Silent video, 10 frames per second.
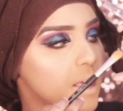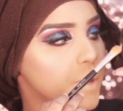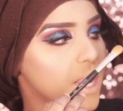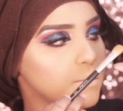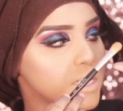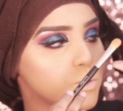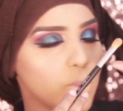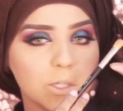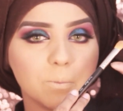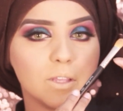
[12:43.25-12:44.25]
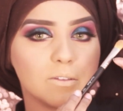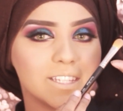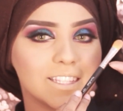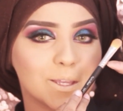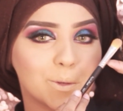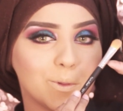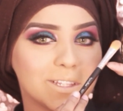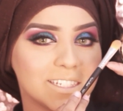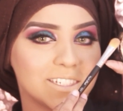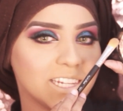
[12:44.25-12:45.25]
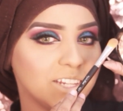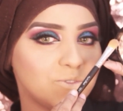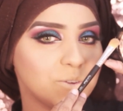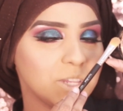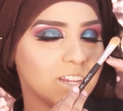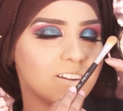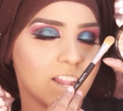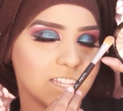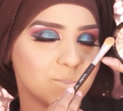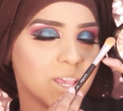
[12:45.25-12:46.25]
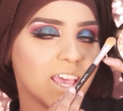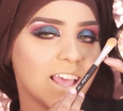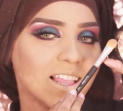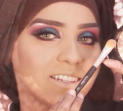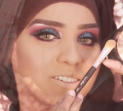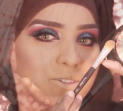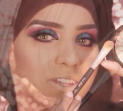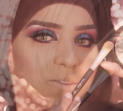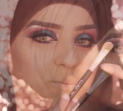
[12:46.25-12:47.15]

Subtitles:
But I'm just going to be using the golden shade from here as my highlighter today.